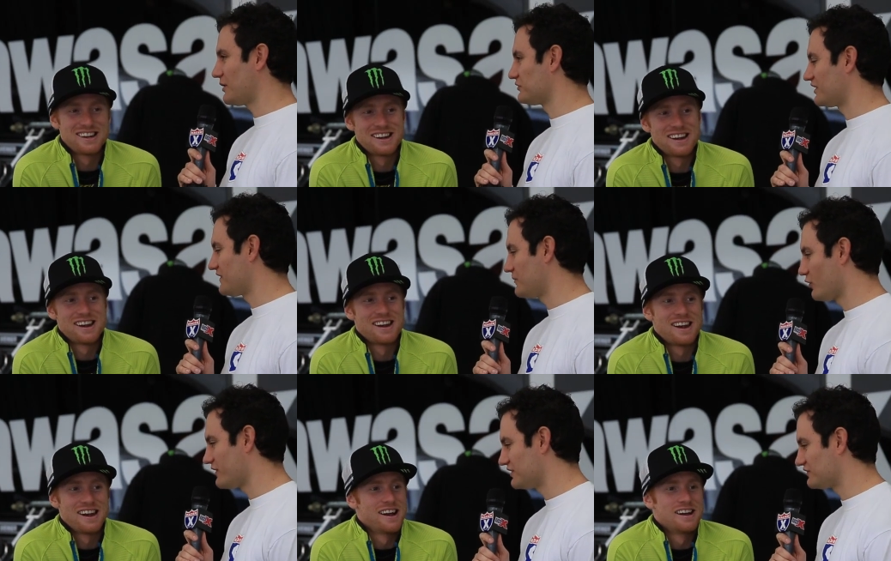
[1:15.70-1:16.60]
Speaker 1: that was anything
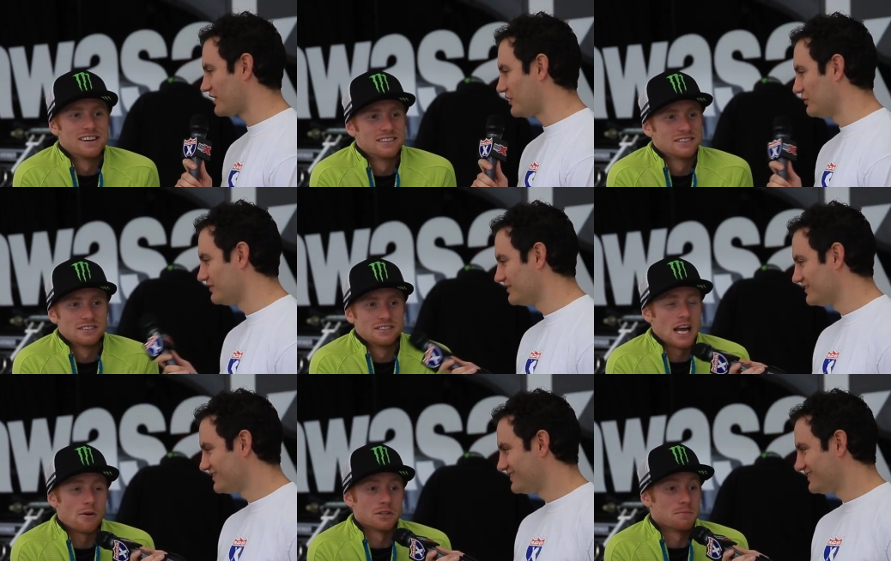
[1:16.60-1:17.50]
more than incidental.
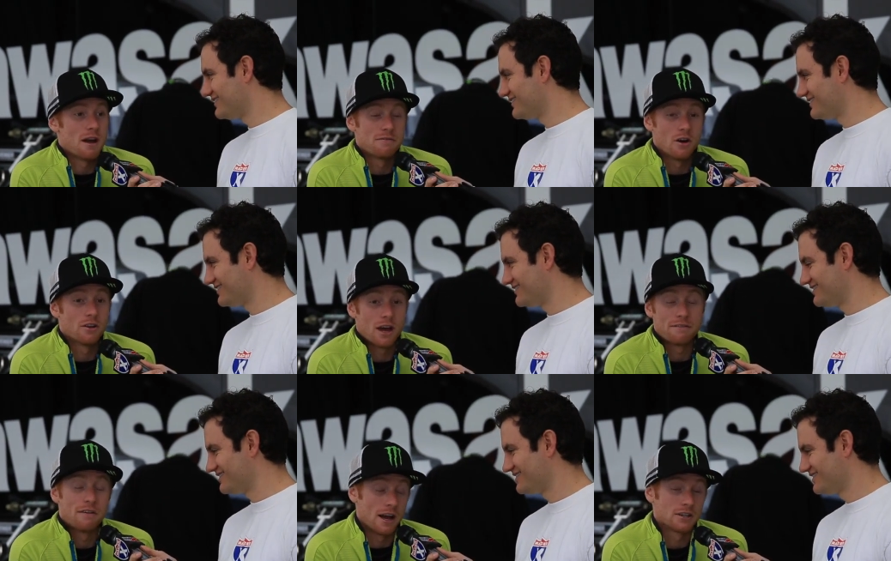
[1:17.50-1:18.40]
Speaker 2: That was my fault.
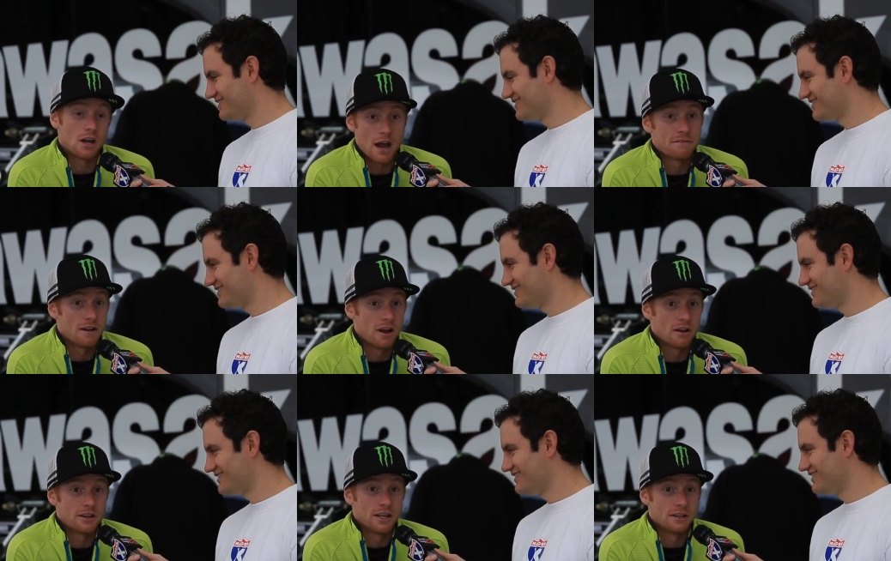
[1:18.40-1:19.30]
I, I
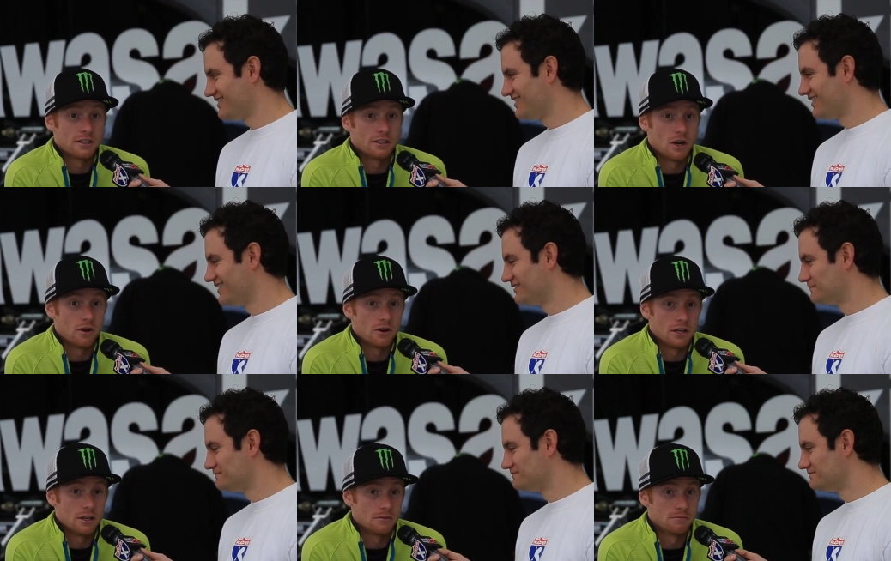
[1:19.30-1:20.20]
fell, and then, you know,
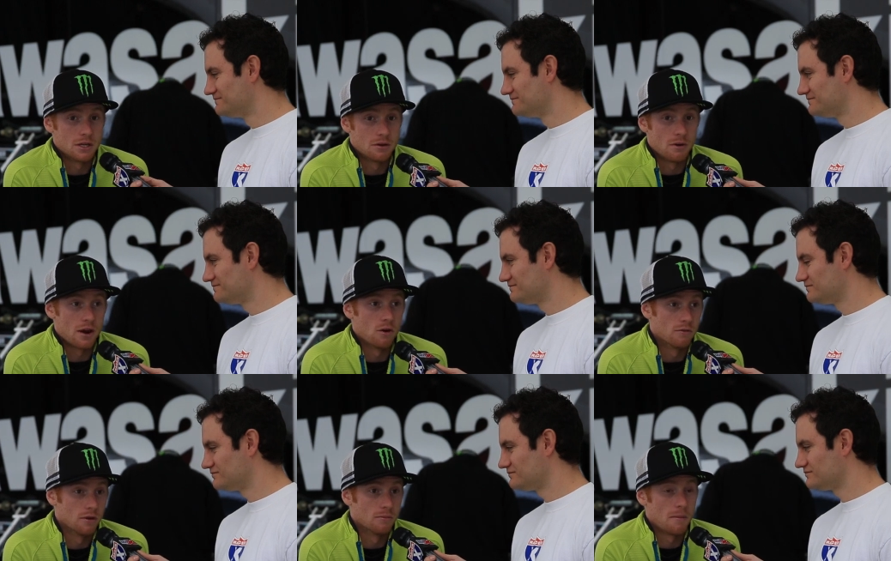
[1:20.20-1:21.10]
he, he ran
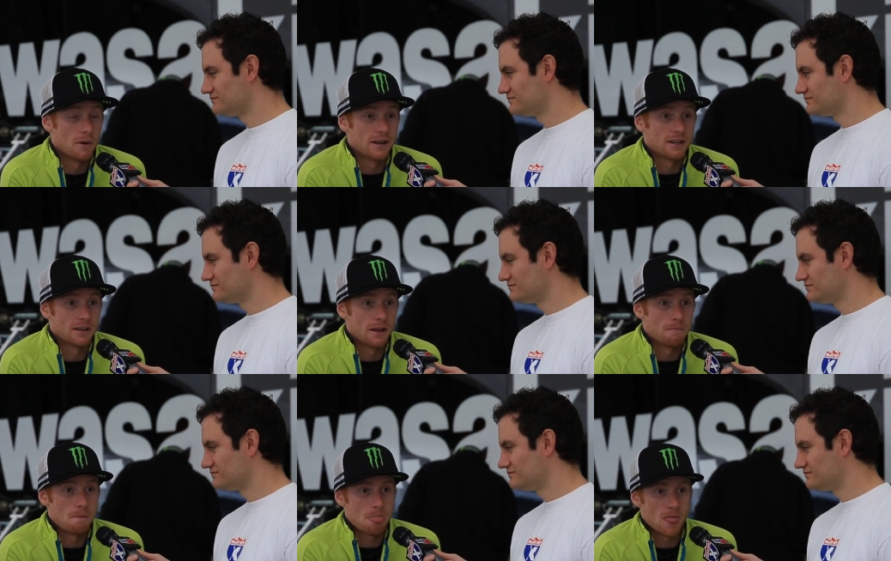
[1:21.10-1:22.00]
over my bike, and
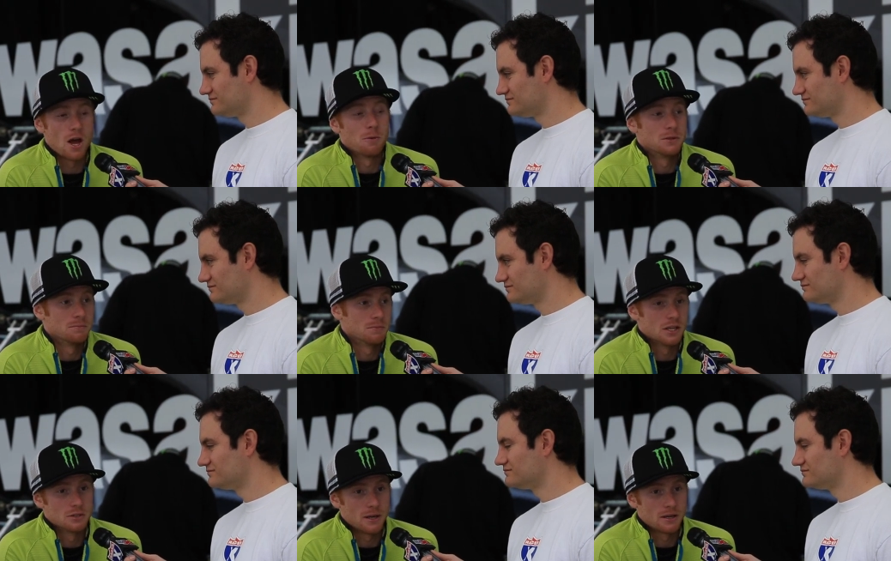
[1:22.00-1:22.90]
then I helped him
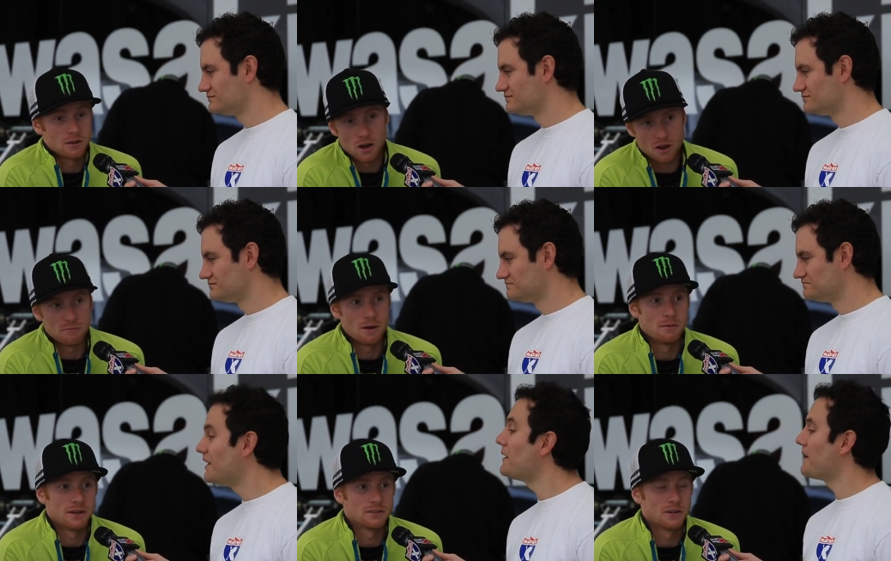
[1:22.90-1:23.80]
get his bike off my
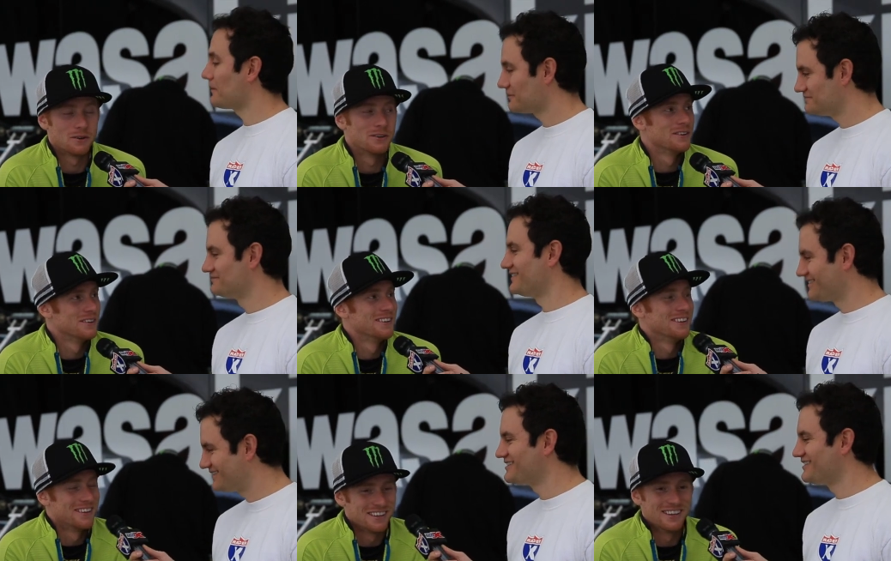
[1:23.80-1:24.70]
bike. So,
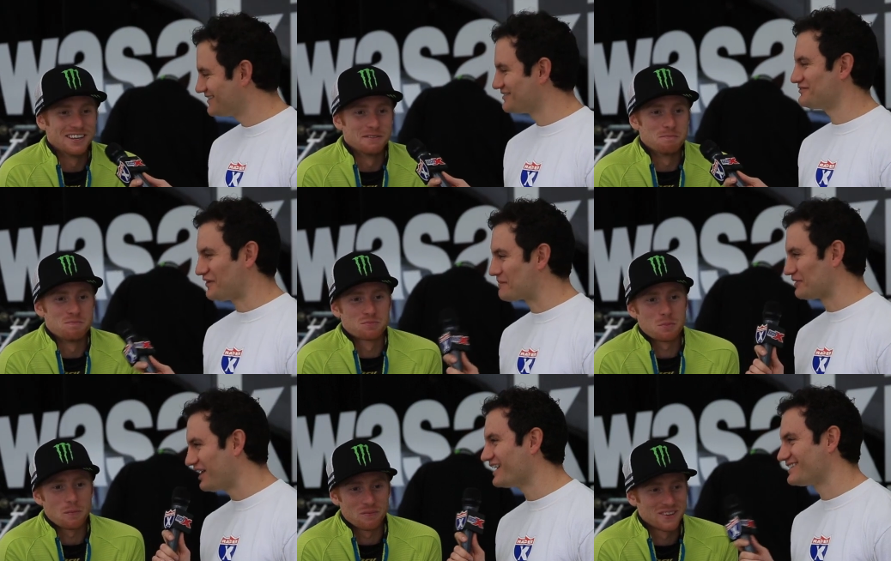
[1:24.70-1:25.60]
um, very
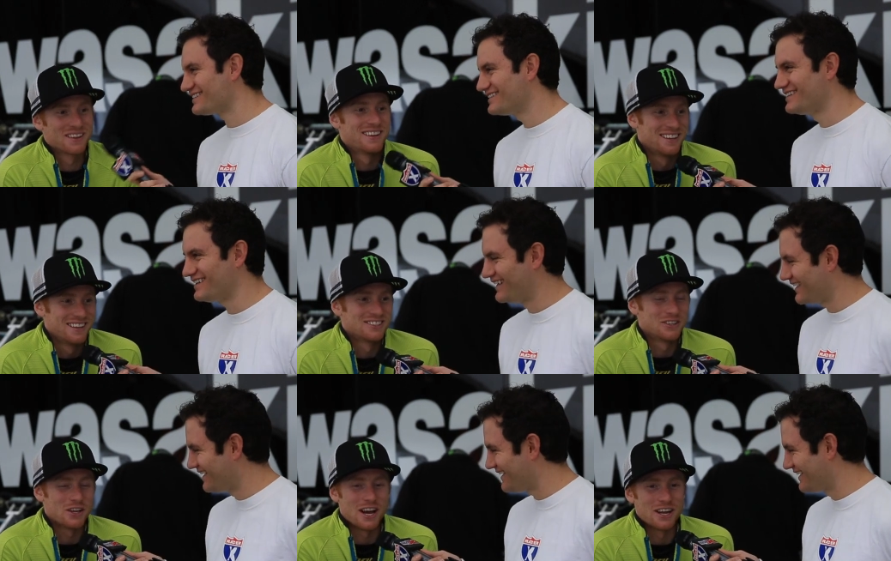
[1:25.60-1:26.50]
polite.
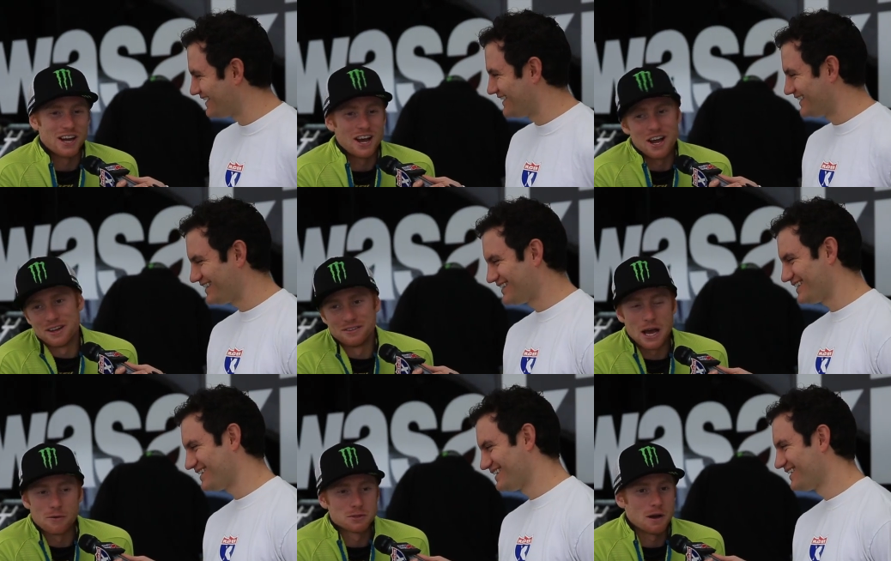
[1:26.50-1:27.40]
So, yeah, uh,
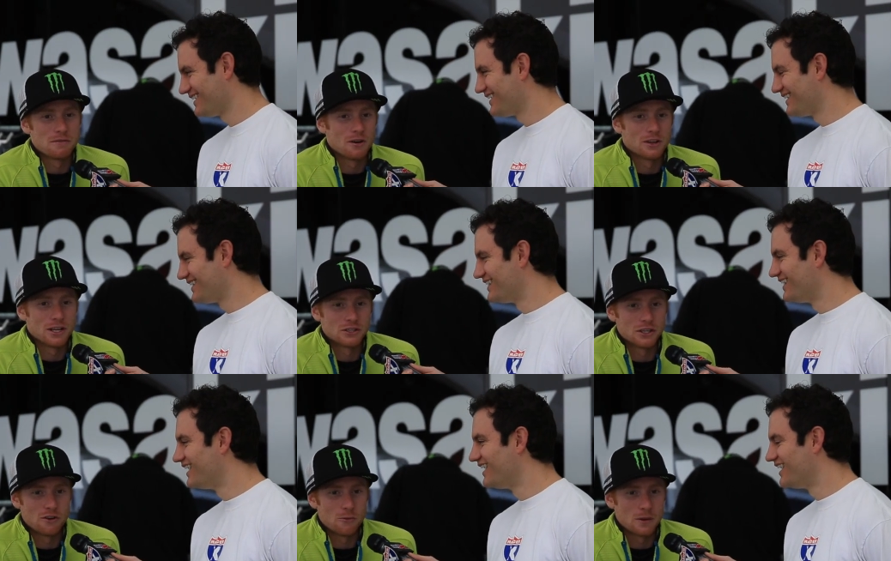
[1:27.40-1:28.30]
that was my fault. I
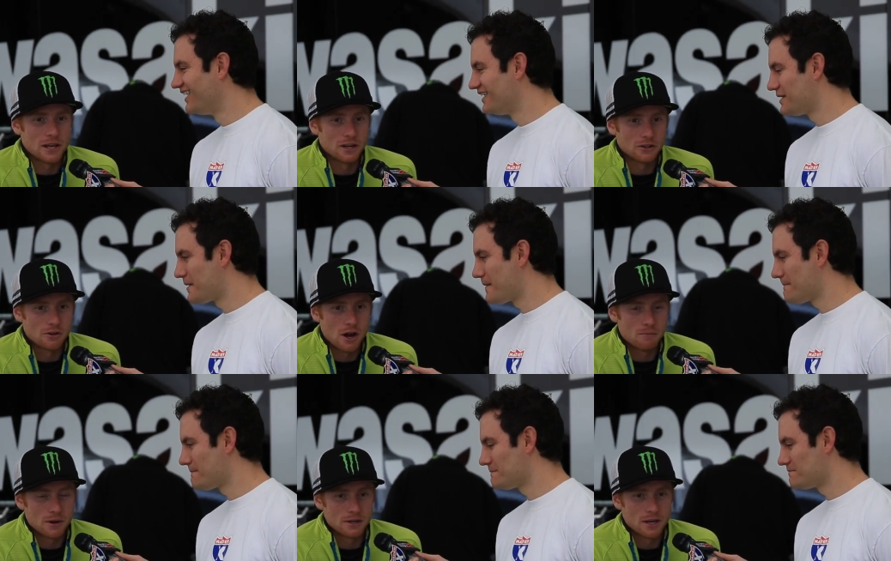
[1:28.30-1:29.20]
should have never been laying on the
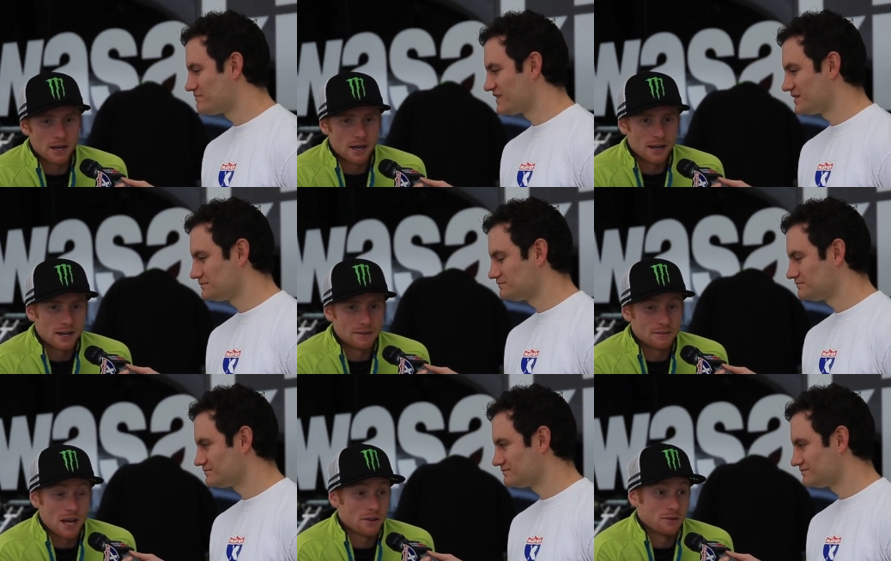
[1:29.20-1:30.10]
ground. But, uh,
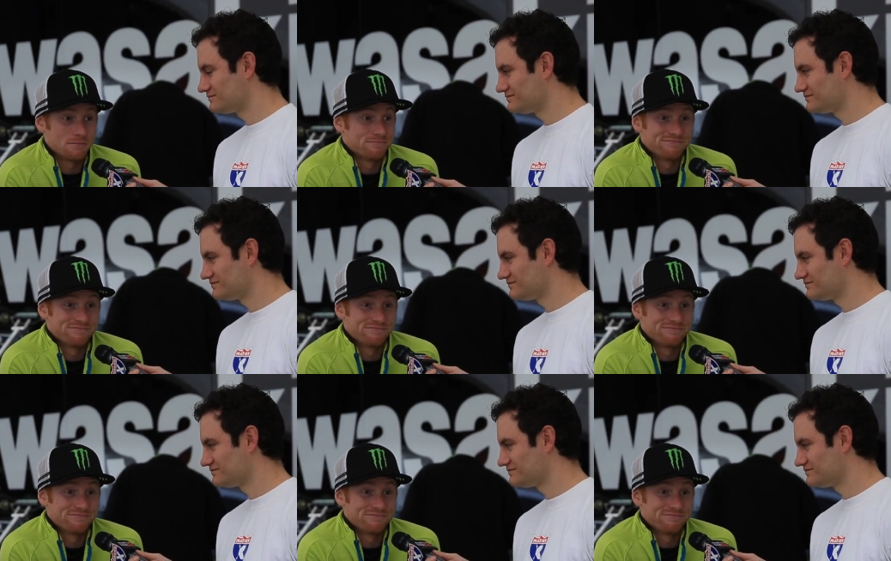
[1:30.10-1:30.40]
yeah, the,